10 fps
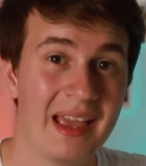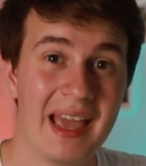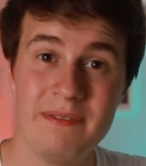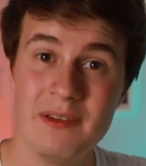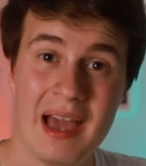
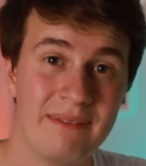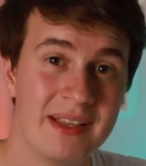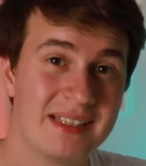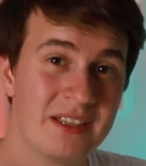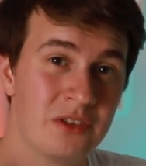If you haven't
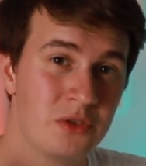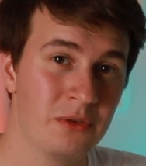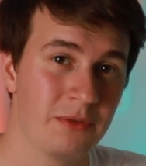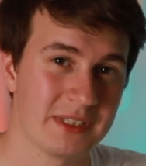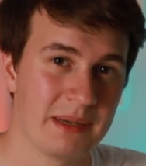seen the 2
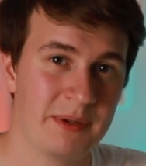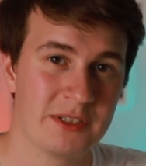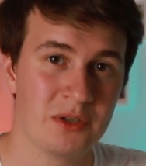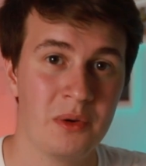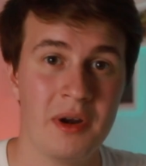first
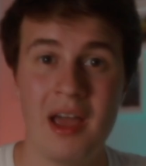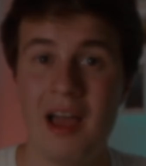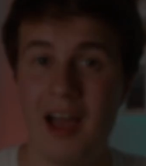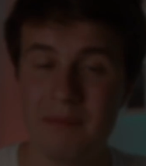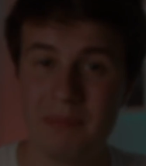episodes
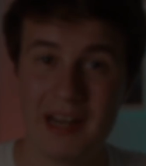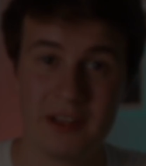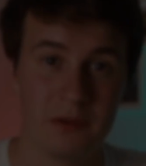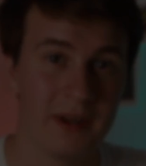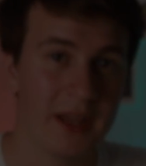on planning
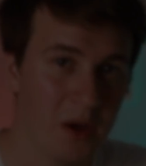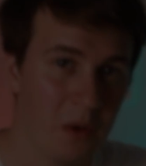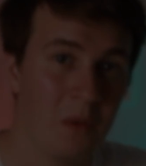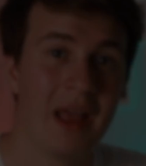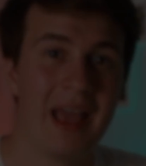your
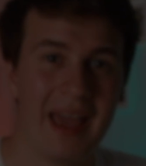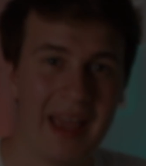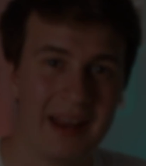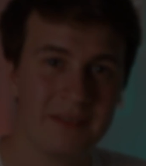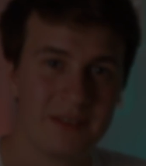video
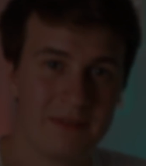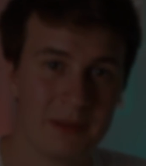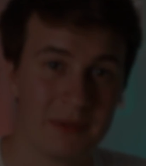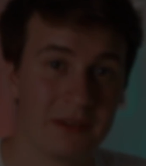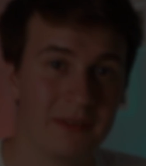and
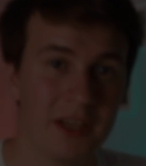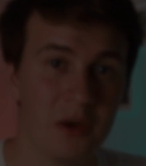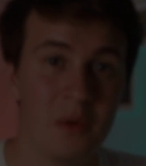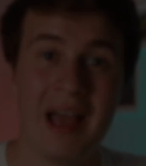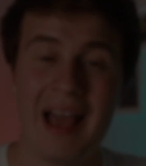filming the video,